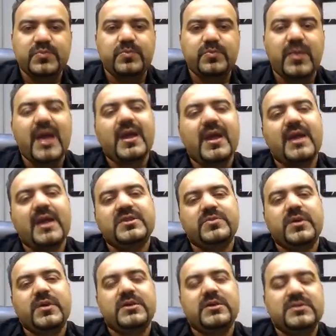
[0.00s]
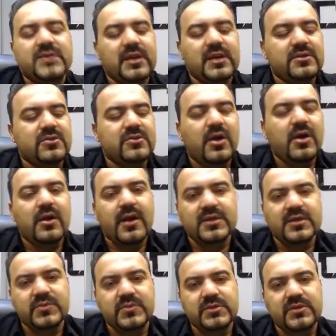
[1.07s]
black aspects and dark
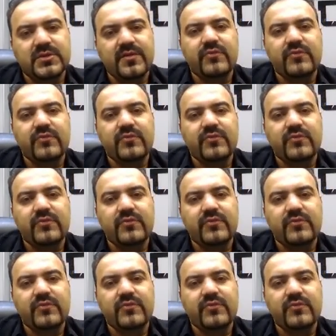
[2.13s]
aspects of